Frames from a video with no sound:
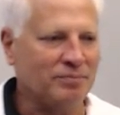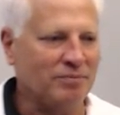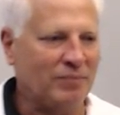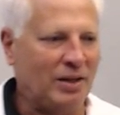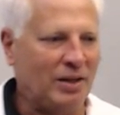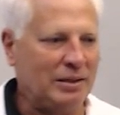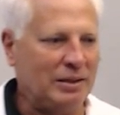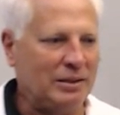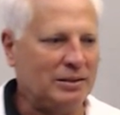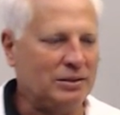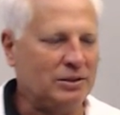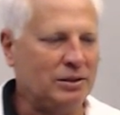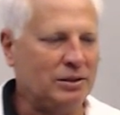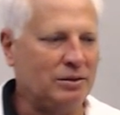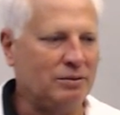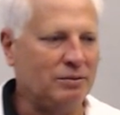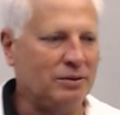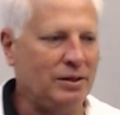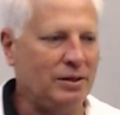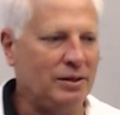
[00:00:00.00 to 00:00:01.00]
And
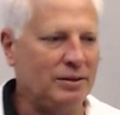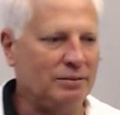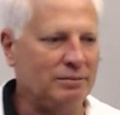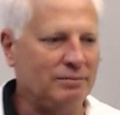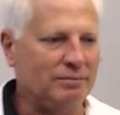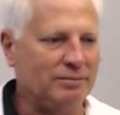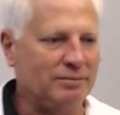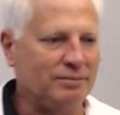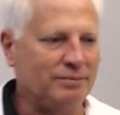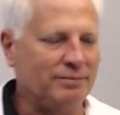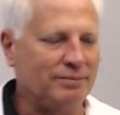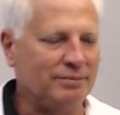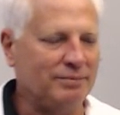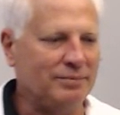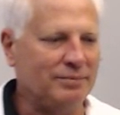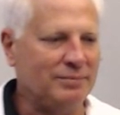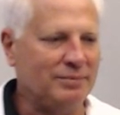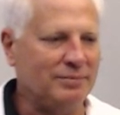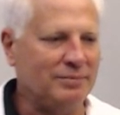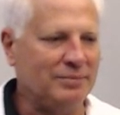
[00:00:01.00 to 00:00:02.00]
so
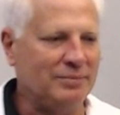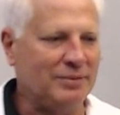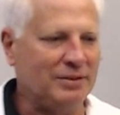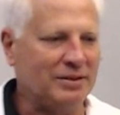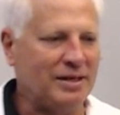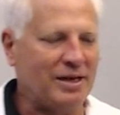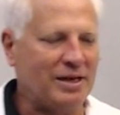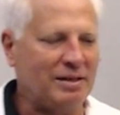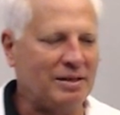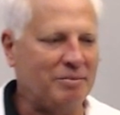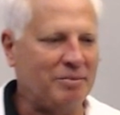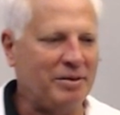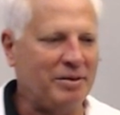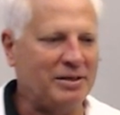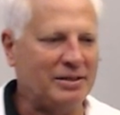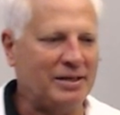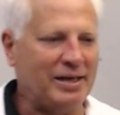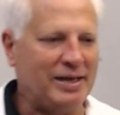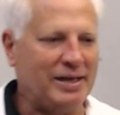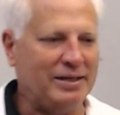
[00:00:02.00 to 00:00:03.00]
it's kind of the
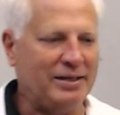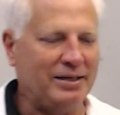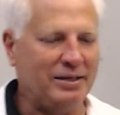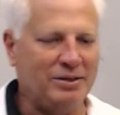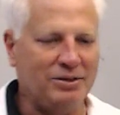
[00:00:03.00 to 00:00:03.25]
basic idea.